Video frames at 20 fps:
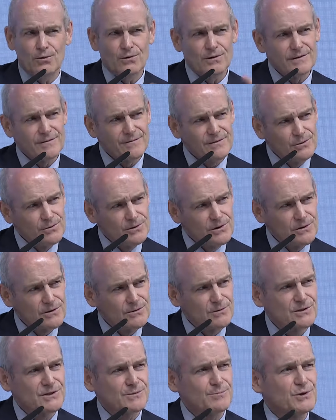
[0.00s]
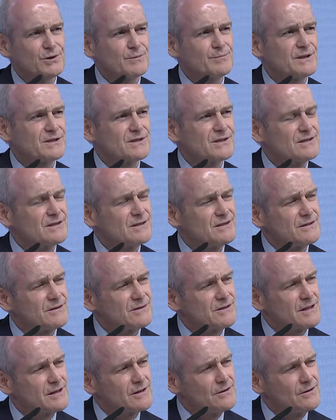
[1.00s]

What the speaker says: Or if you go to a small business and you say,